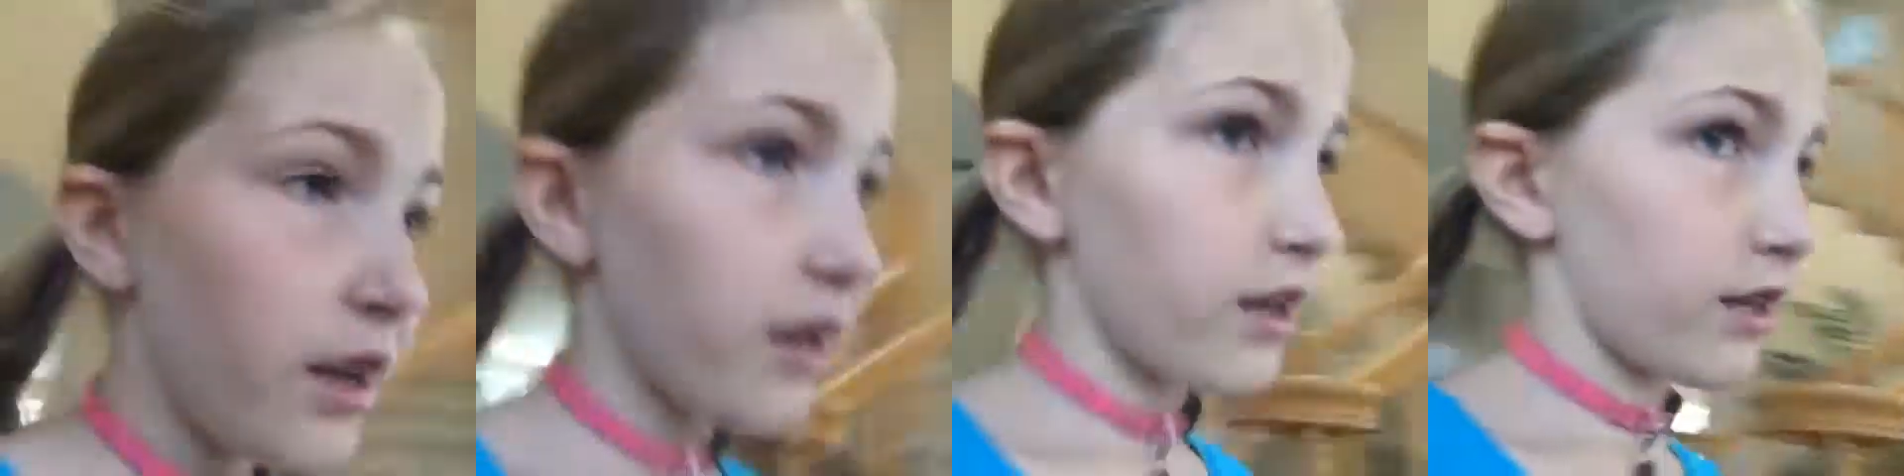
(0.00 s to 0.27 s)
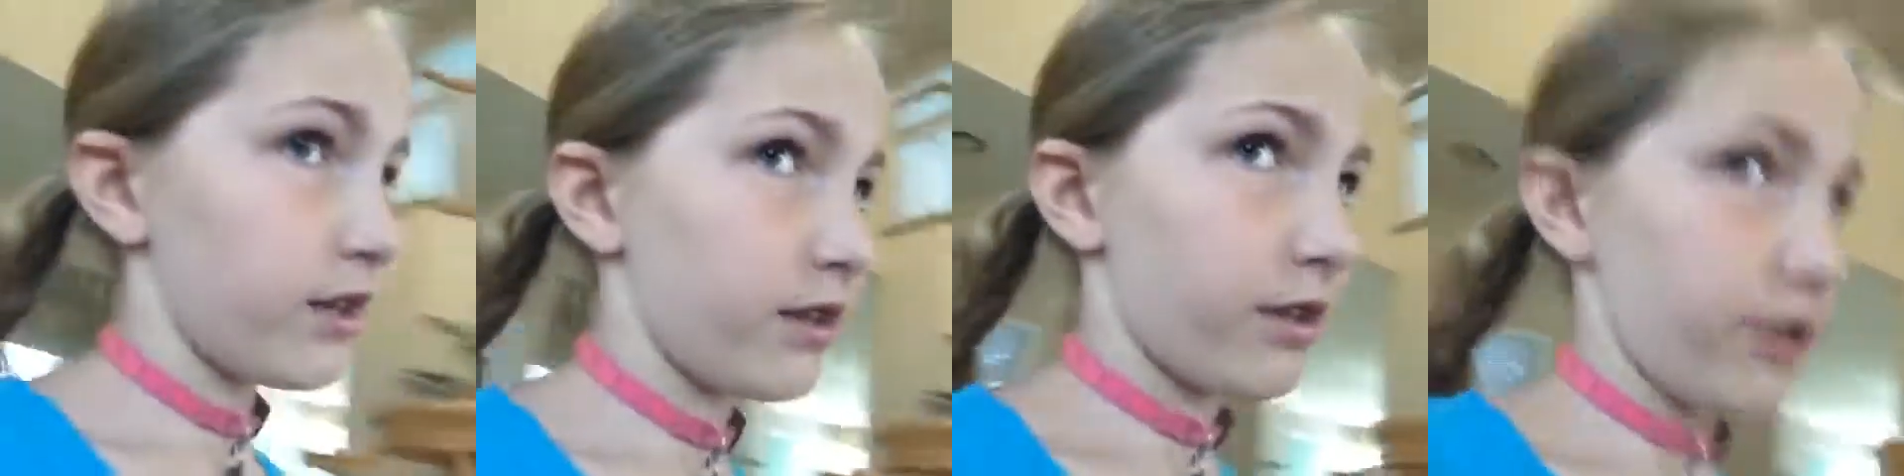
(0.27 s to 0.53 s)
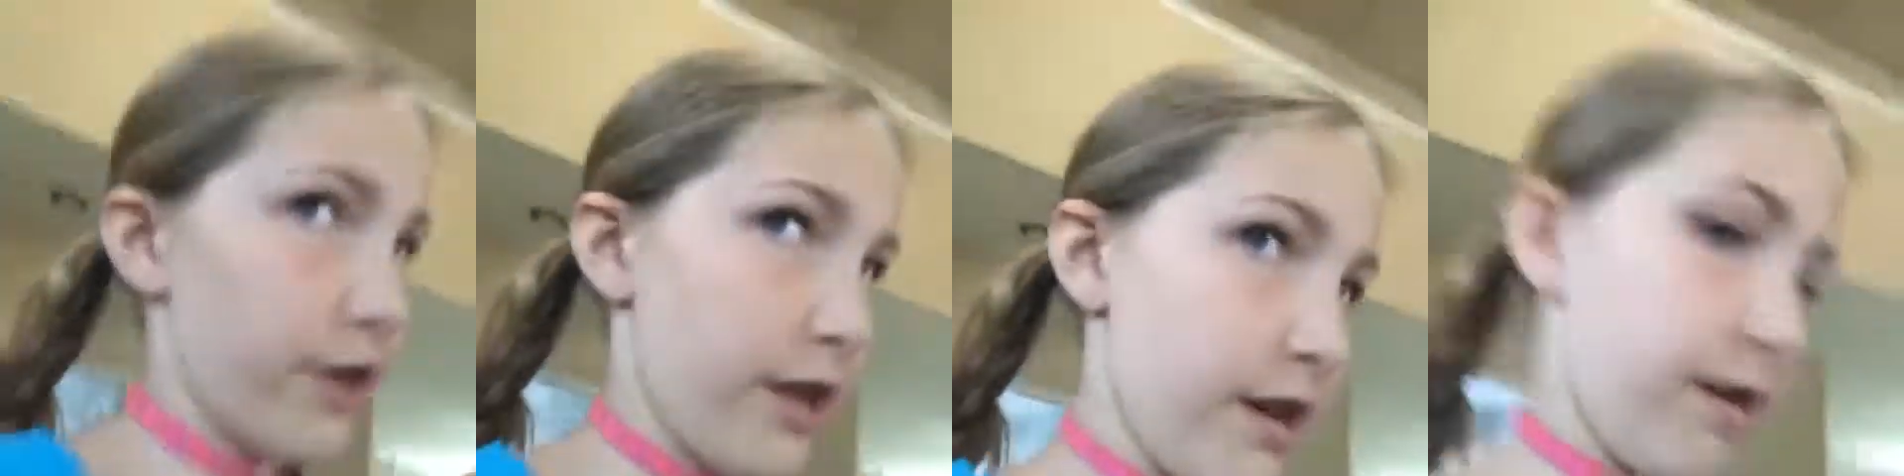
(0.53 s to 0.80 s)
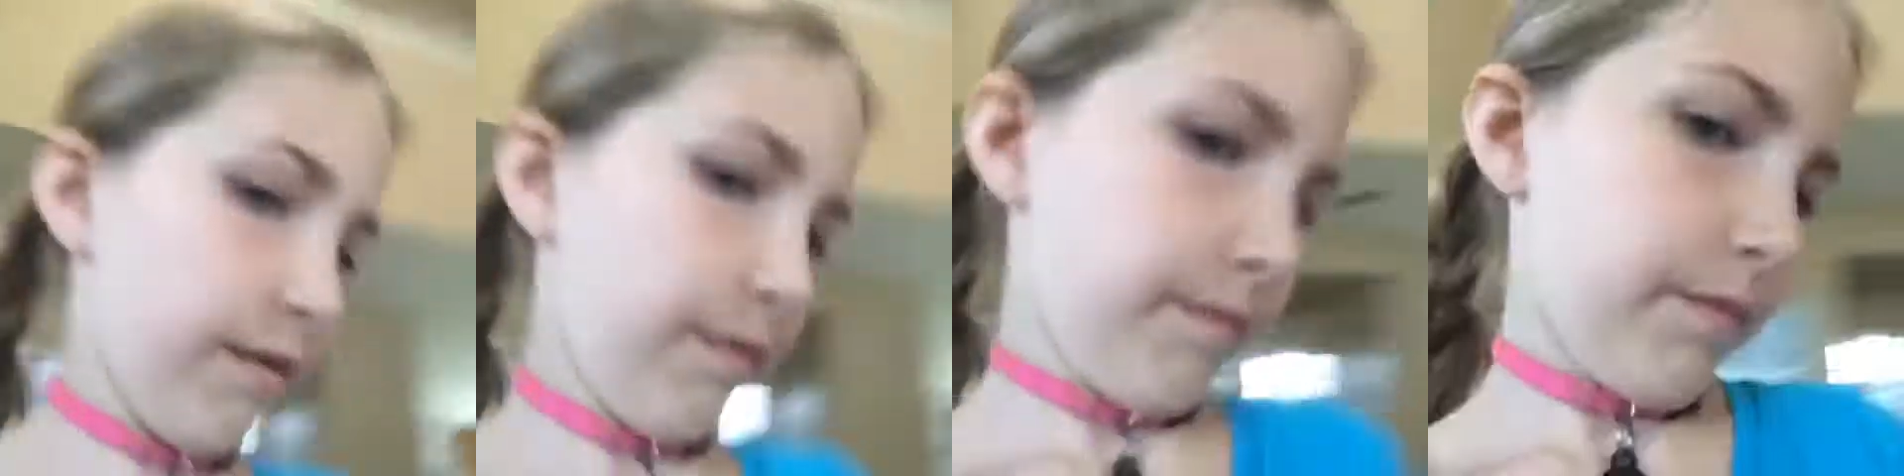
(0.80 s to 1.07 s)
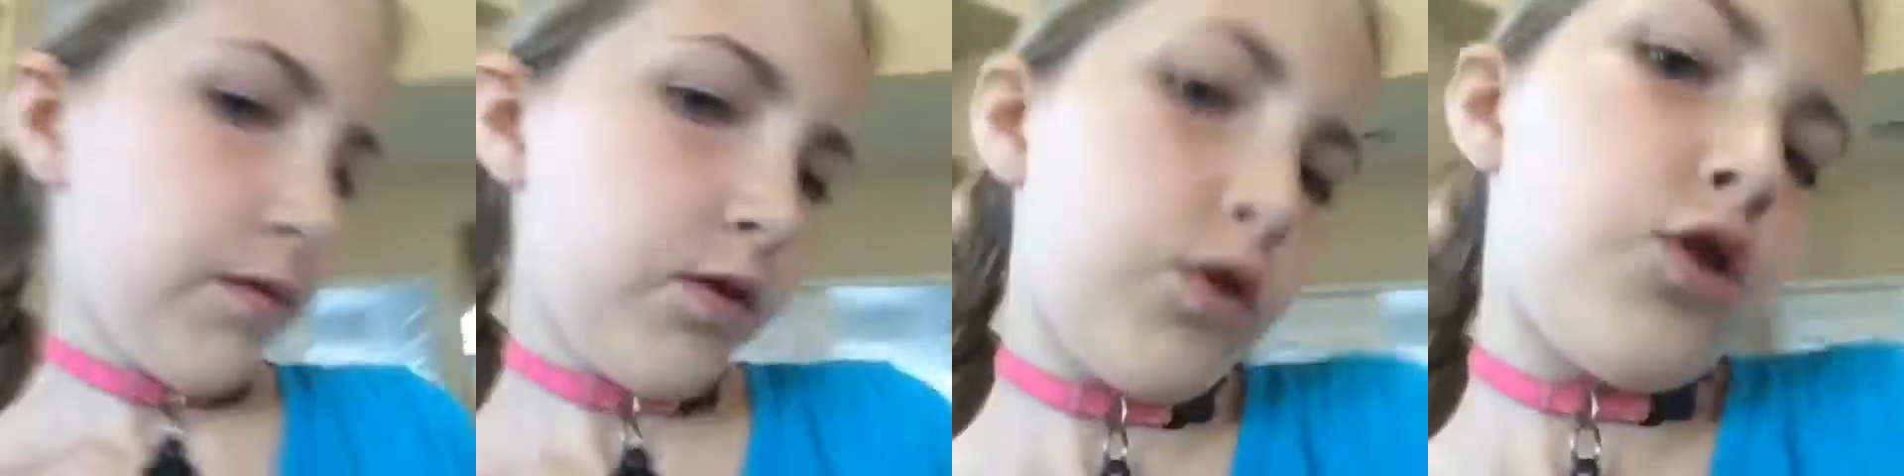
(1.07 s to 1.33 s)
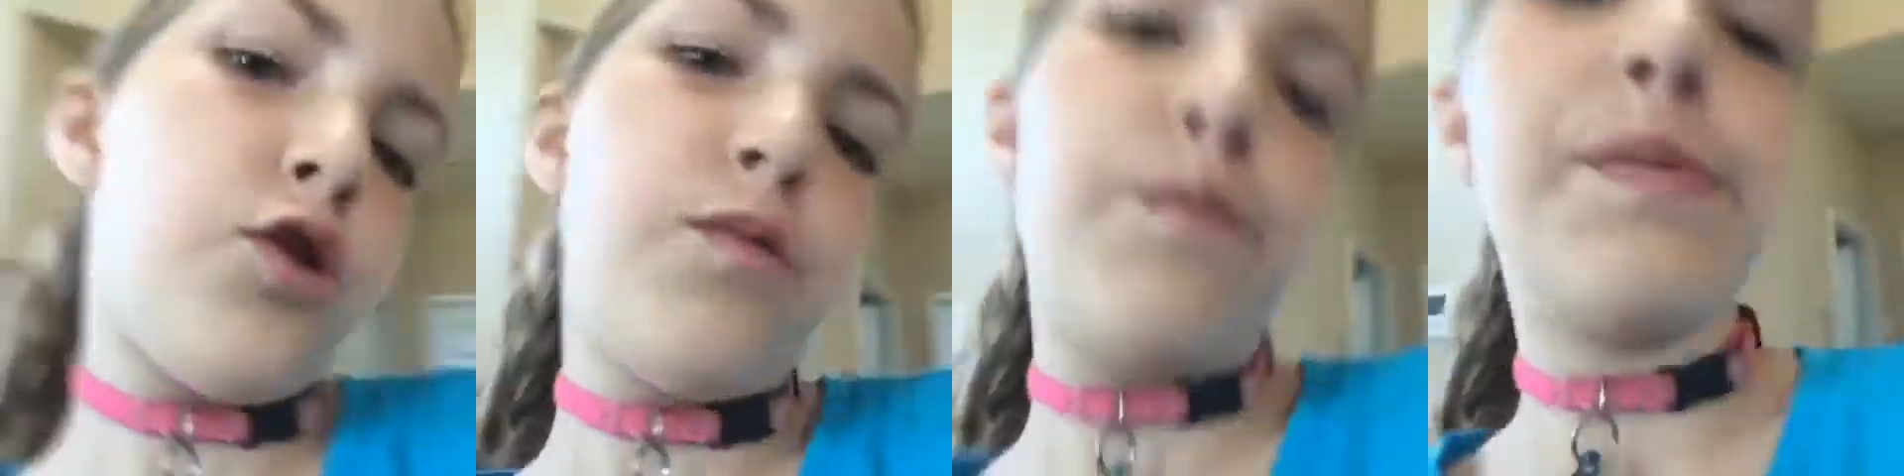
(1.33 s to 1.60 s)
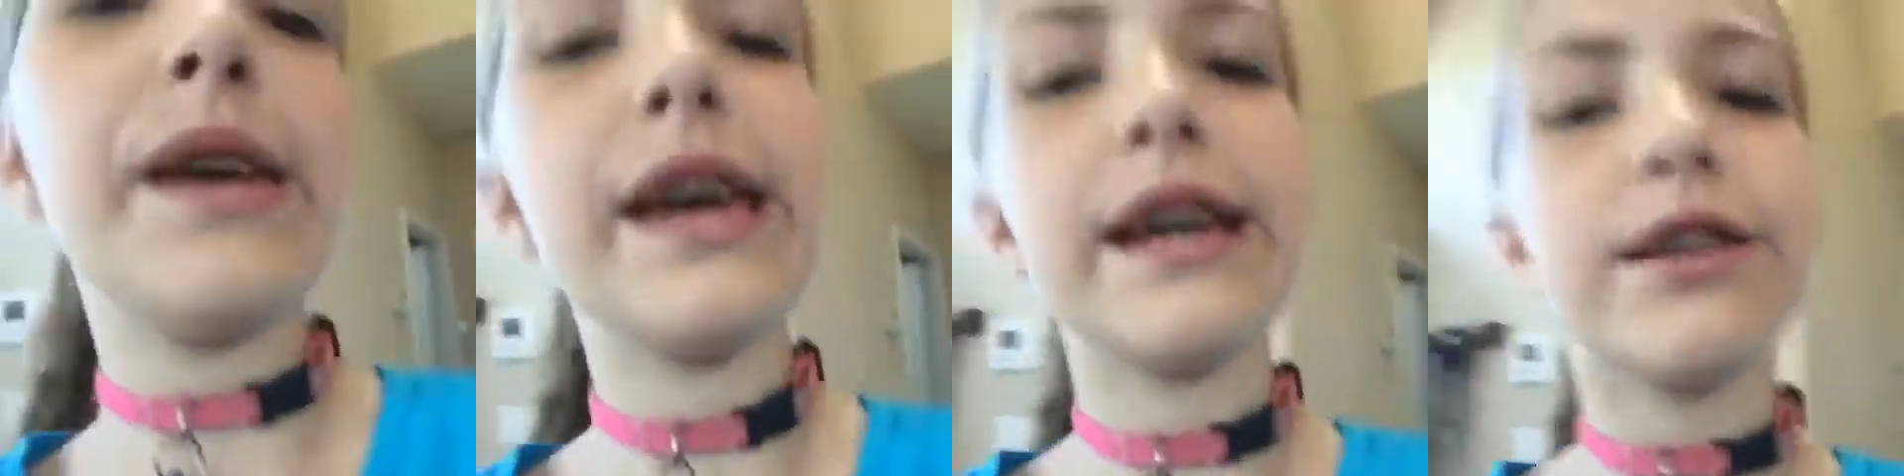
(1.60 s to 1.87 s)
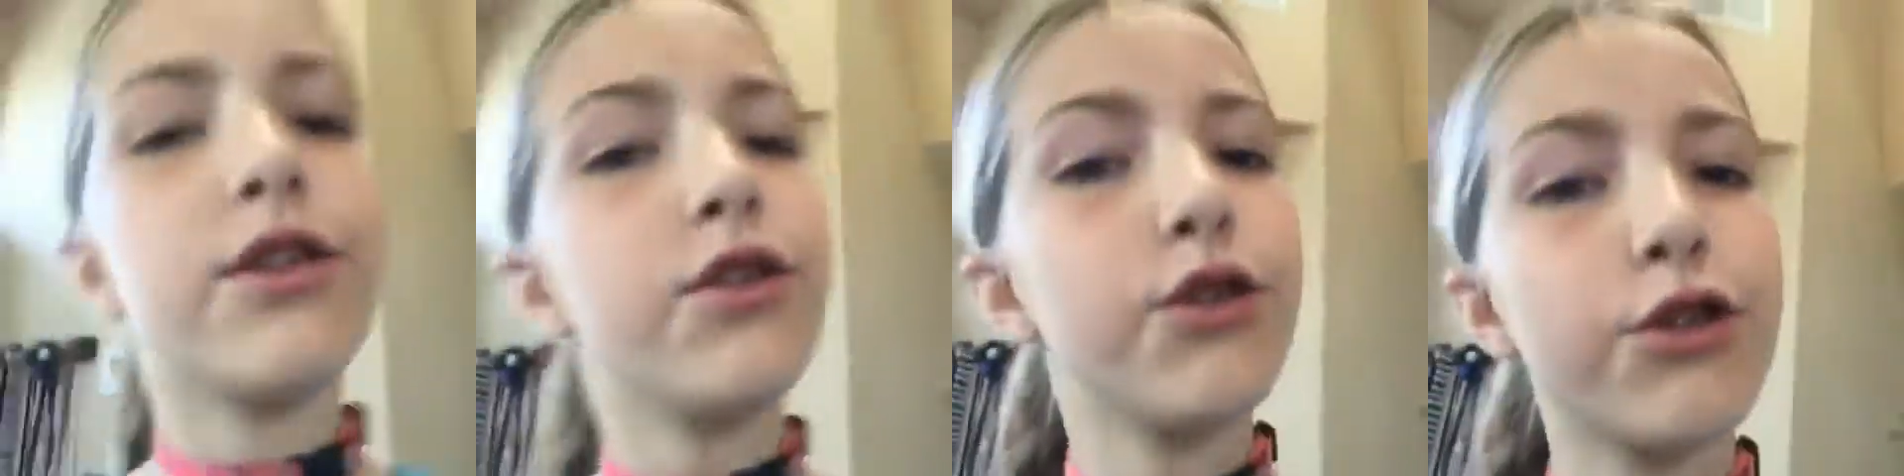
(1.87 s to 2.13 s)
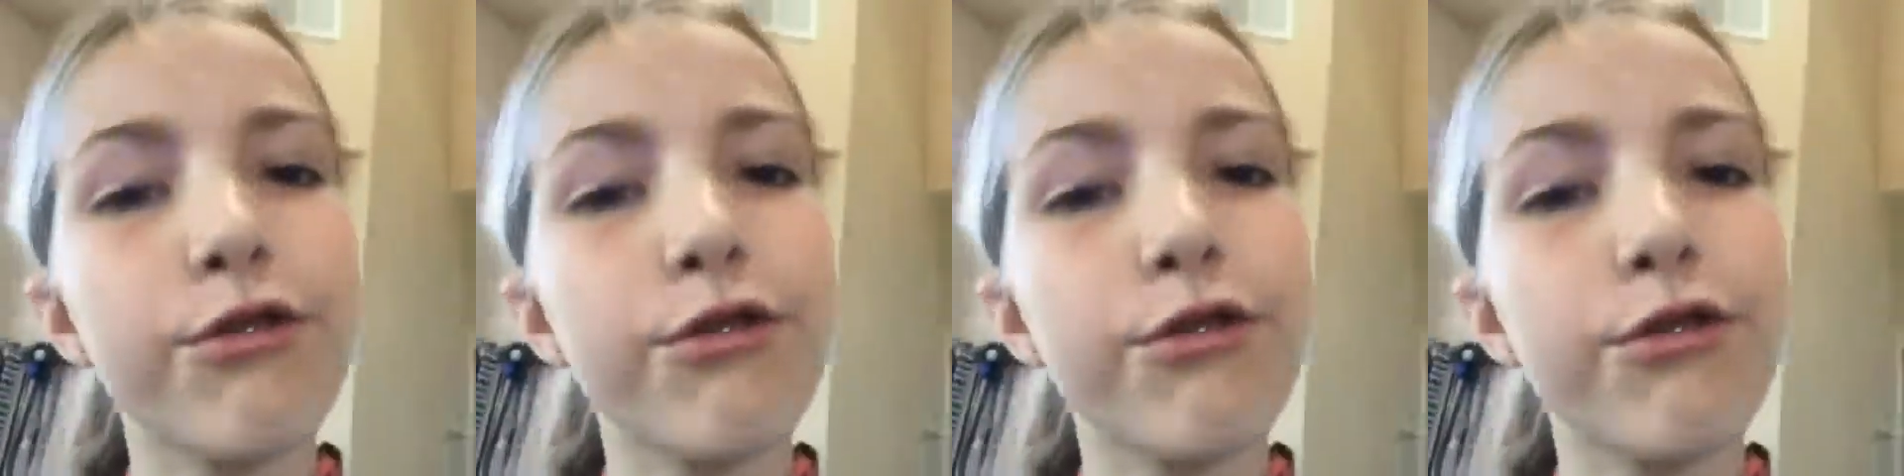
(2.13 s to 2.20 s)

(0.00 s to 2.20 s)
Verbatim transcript: because they're like too big, too